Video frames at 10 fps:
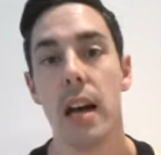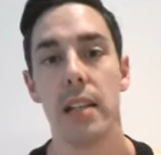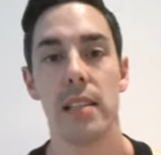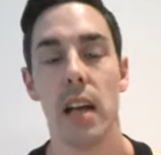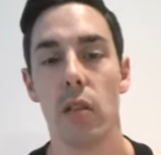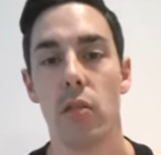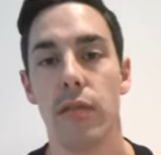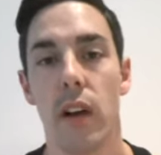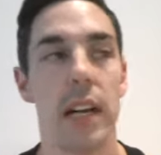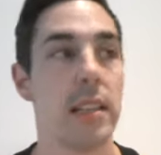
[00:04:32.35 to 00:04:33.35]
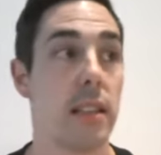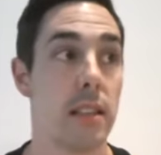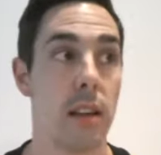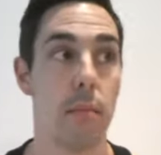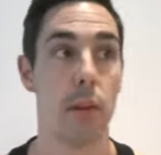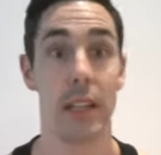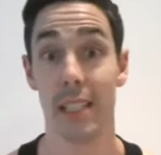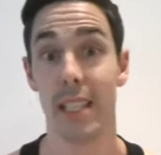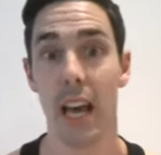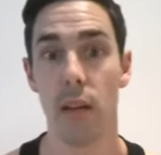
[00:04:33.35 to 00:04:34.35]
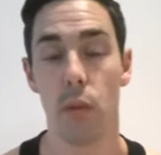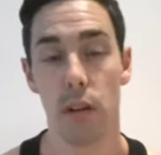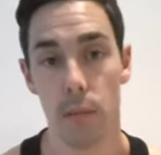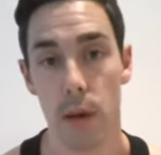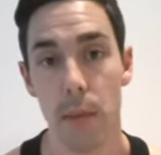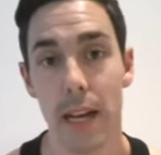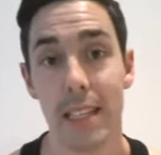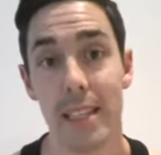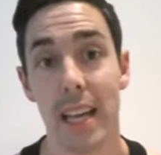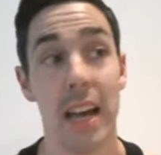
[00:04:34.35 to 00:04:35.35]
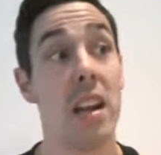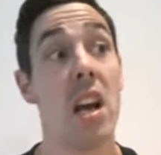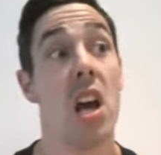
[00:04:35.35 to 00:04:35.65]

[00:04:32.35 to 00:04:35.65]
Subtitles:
A sacrifice, as somebody said, one of my mates said,